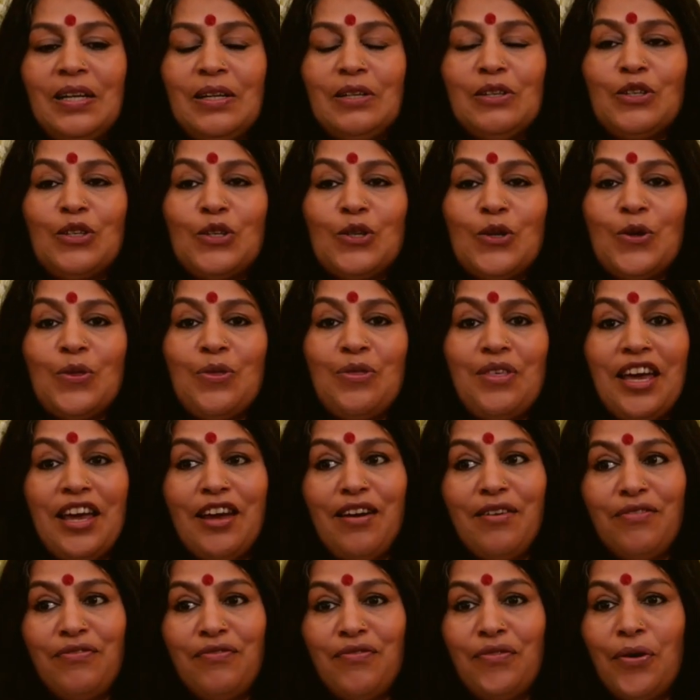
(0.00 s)
So
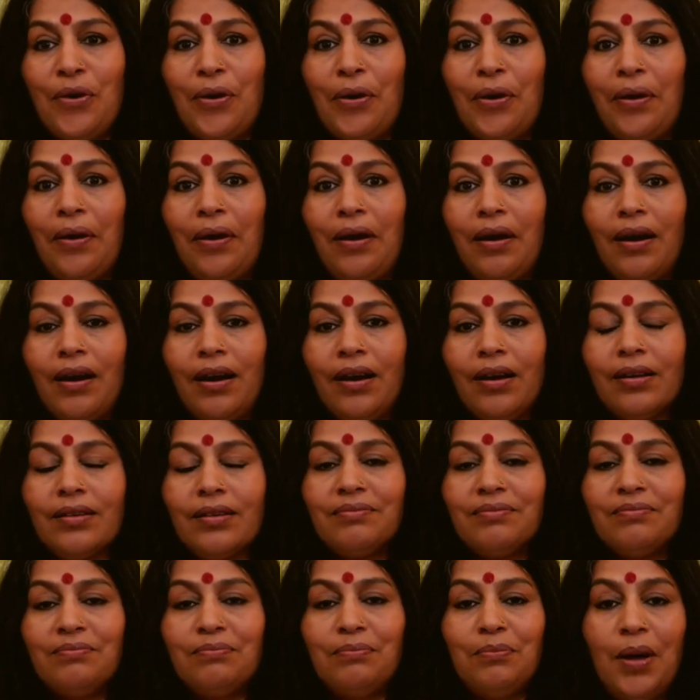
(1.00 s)
therefore,
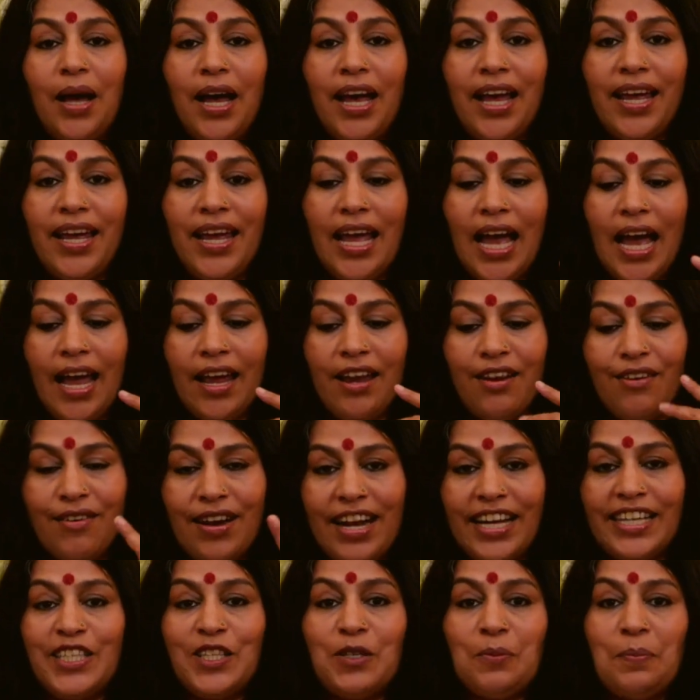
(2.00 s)
I
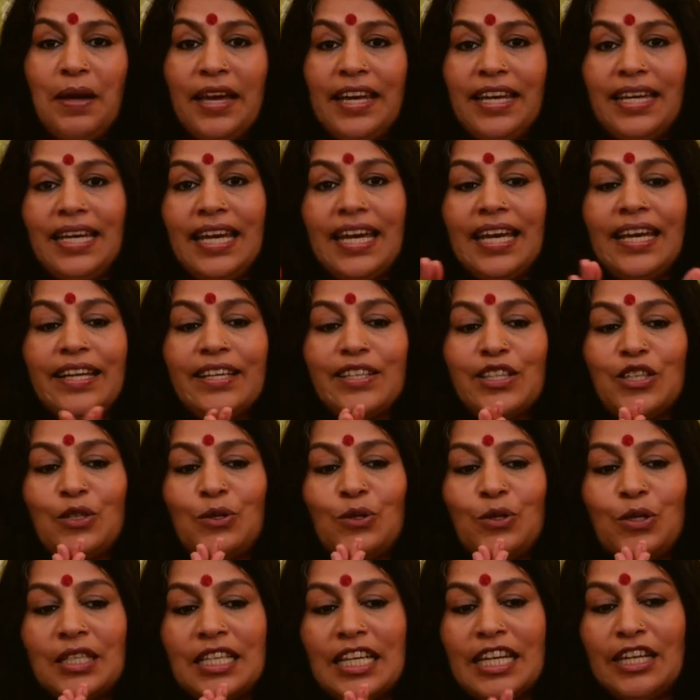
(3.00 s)
rest my case
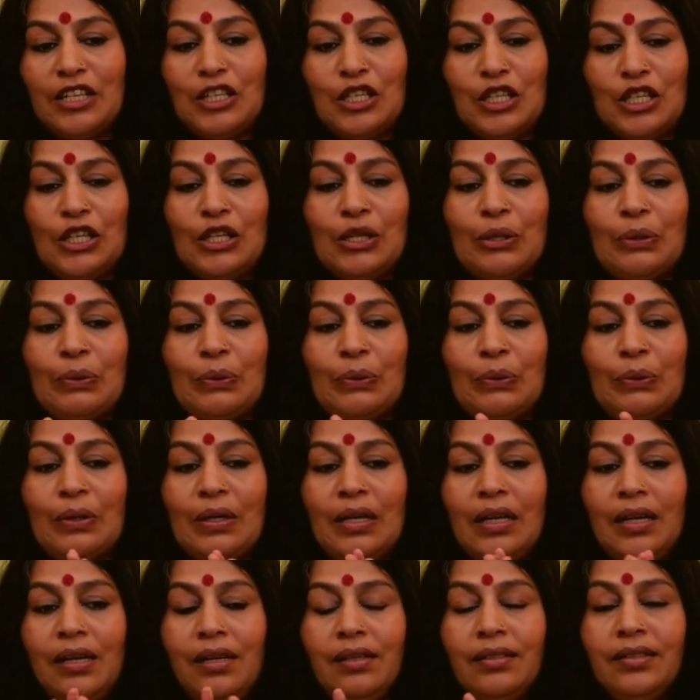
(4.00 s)
to say to you
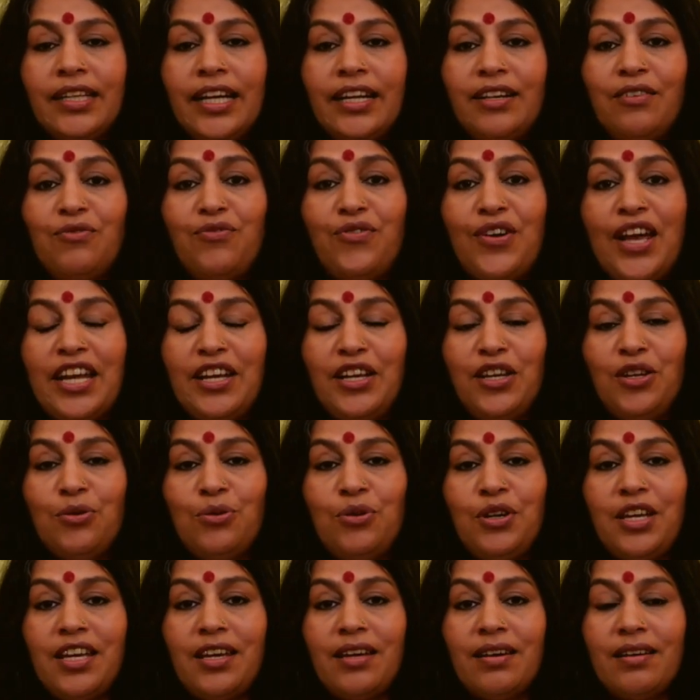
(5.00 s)
that when
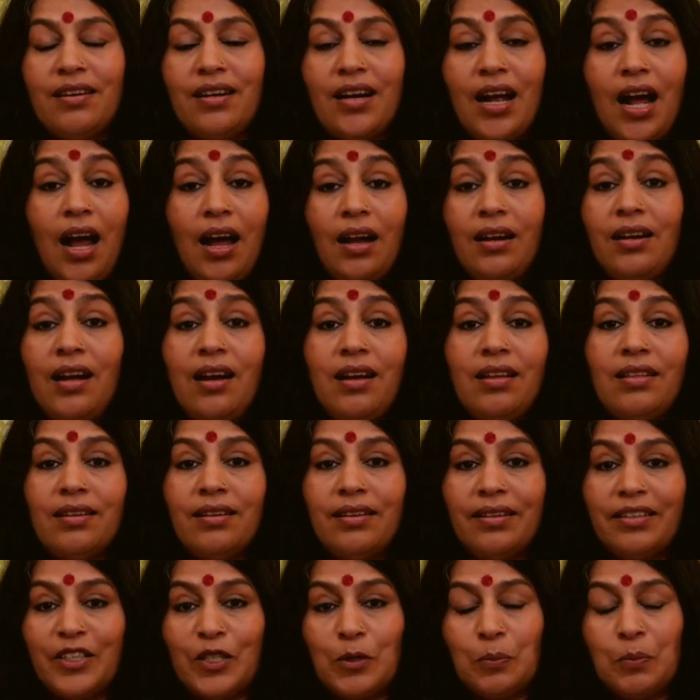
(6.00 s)
you hear
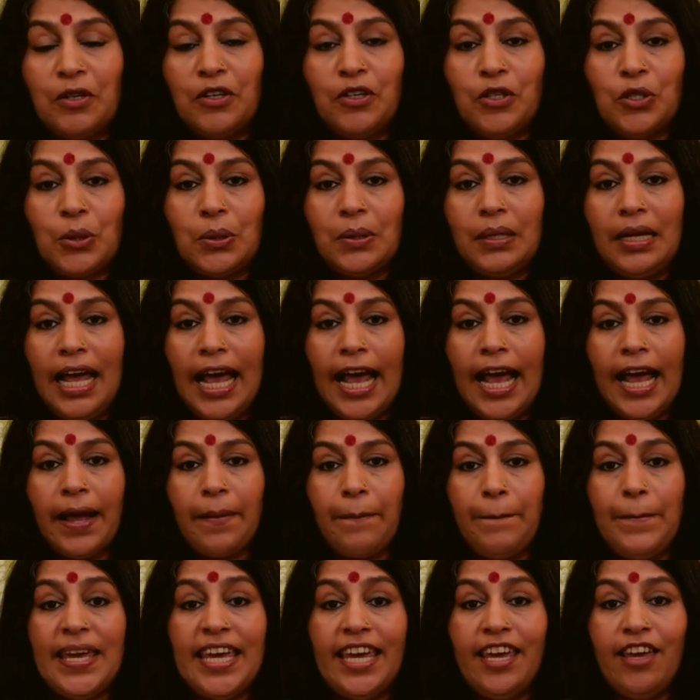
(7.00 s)
another spiritual
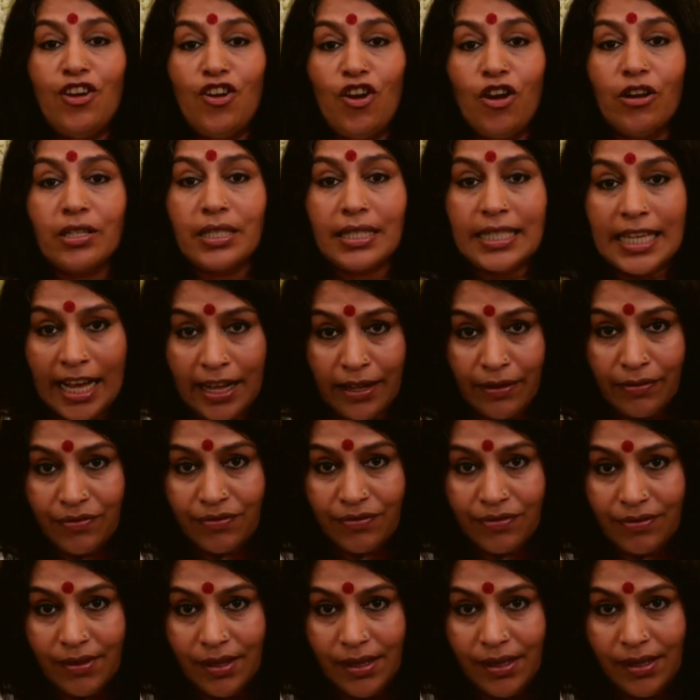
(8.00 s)
hack, be
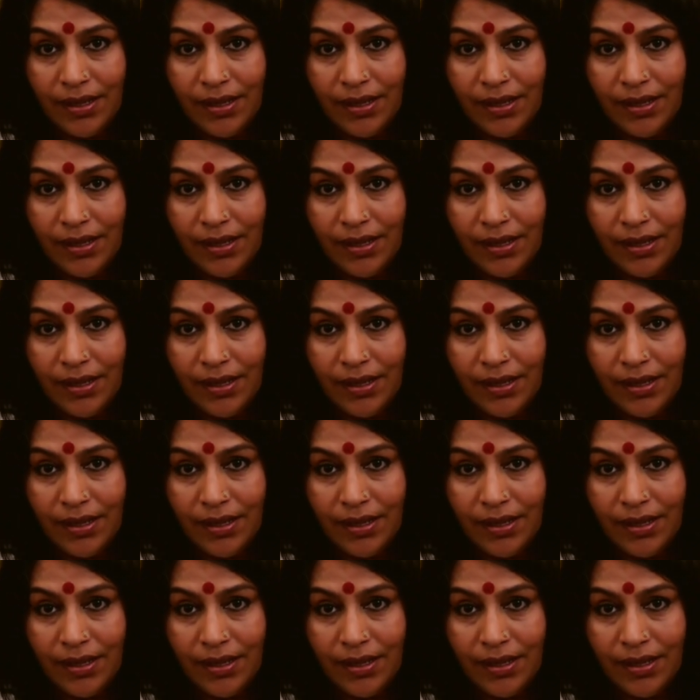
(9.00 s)
yourself.